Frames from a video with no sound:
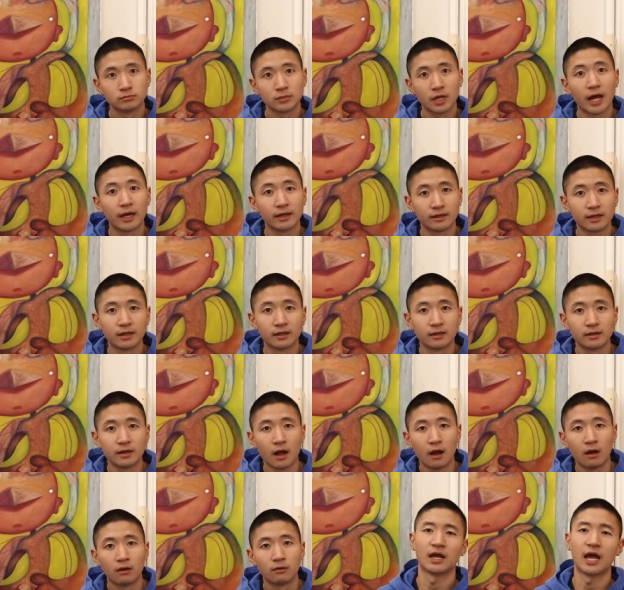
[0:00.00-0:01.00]
I get it
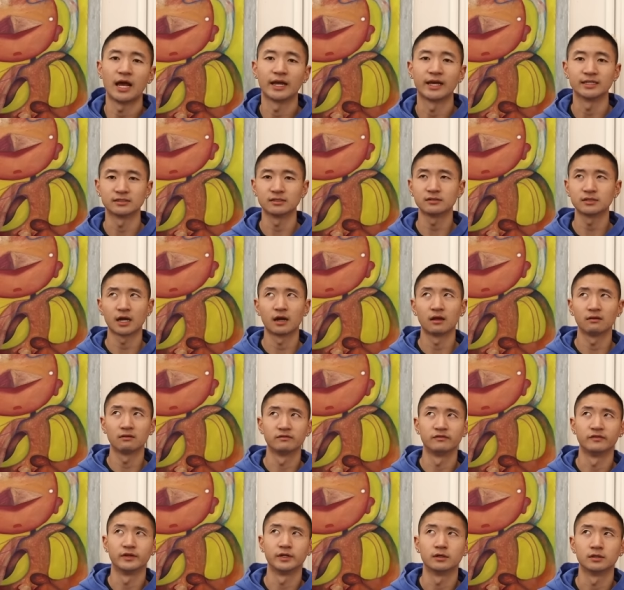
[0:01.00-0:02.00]
now. I guess the title of
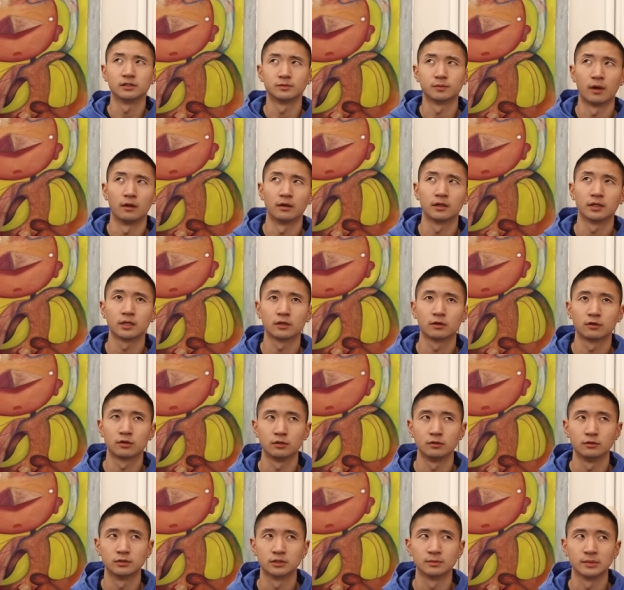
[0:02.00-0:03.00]
this video is probably gonna
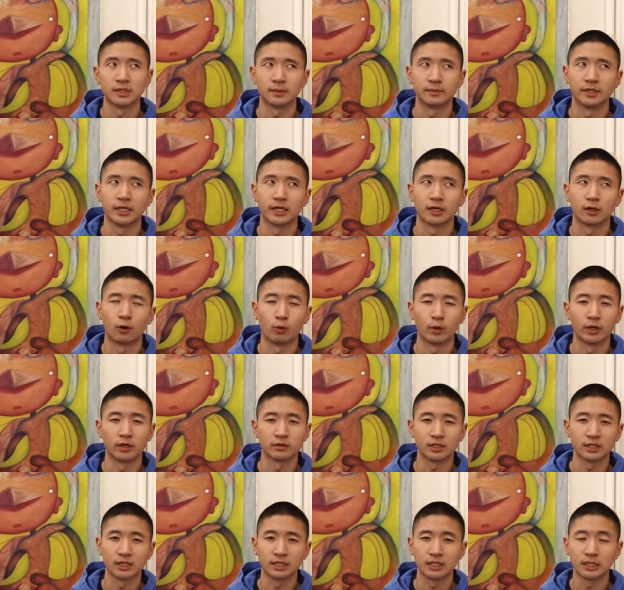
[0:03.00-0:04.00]
include some type of like queer
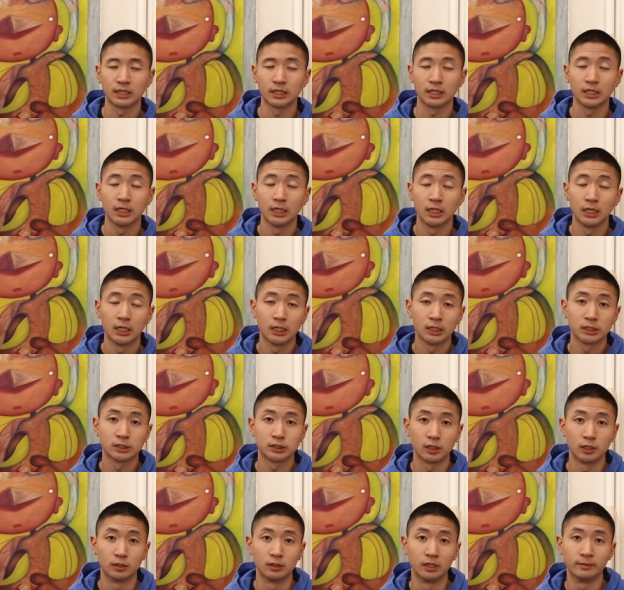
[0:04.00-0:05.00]
thing in it.
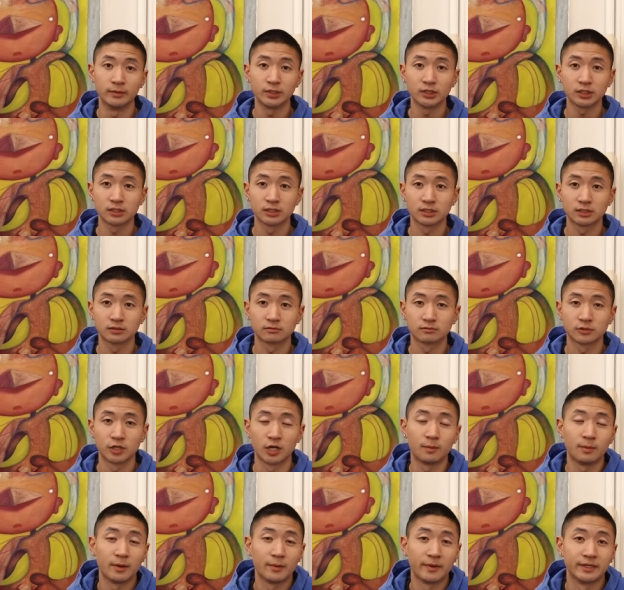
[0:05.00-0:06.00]
So let me just
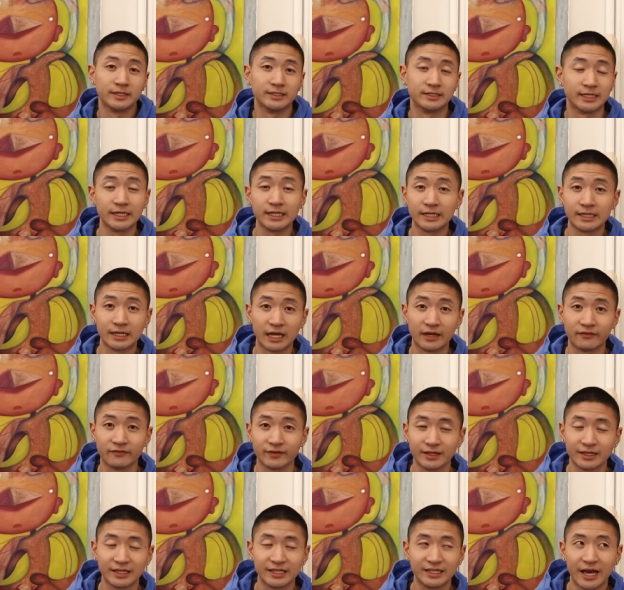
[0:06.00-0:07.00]
talk about my dating life
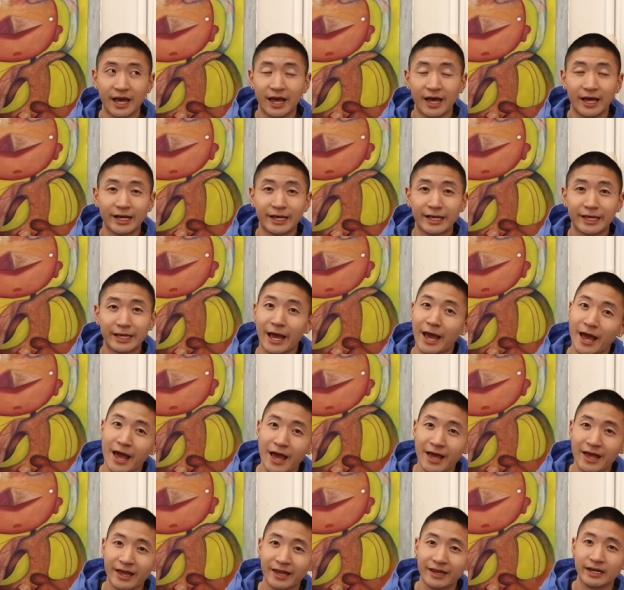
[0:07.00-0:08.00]
yet
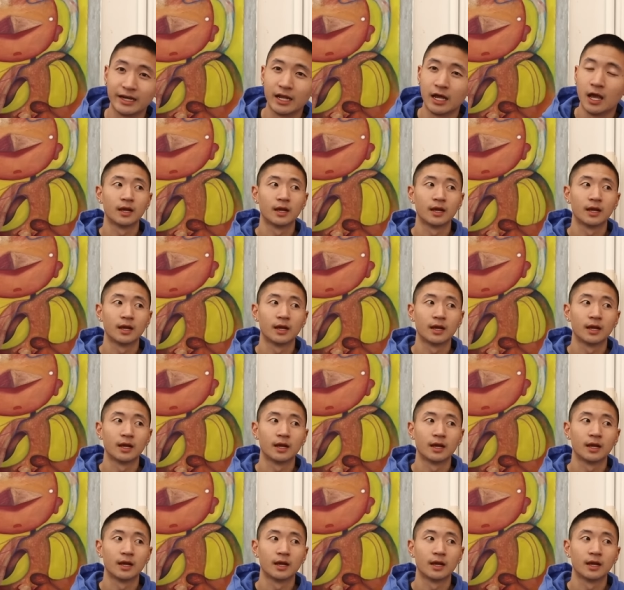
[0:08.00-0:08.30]
again.